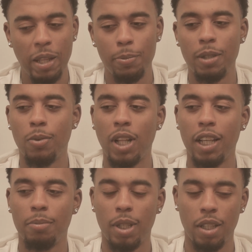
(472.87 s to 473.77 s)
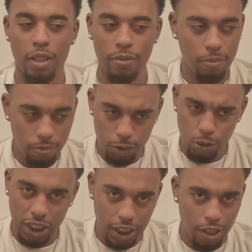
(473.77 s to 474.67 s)
people like, "Man, you
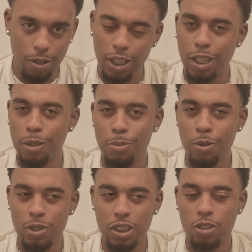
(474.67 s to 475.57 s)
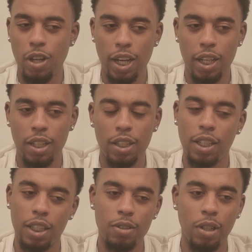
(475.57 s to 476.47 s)
need to go and get in the booth, just try it."
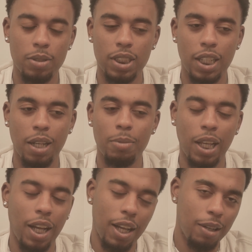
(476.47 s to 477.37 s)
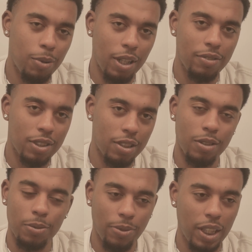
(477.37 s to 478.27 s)
You know what I'm saying? I'm like, all right, whatever.
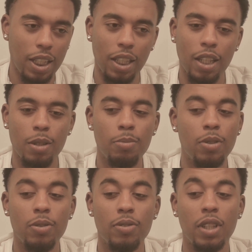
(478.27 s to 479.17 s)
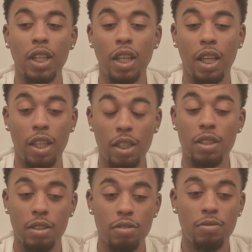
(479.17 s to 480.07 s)
So I get in the booth, and,
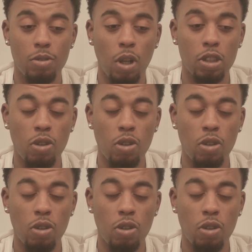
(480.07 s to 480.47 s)
you know, I